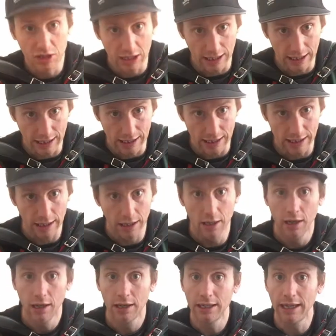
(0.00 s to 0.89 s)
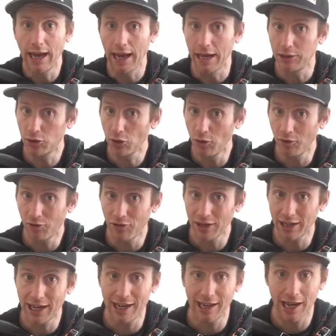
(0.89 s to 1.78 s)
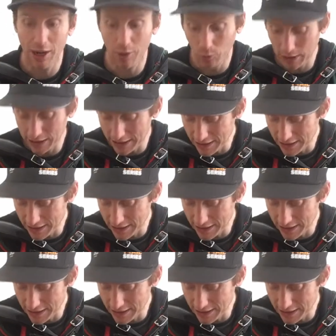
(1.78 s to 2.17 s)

D. Yeah, don't forget that wee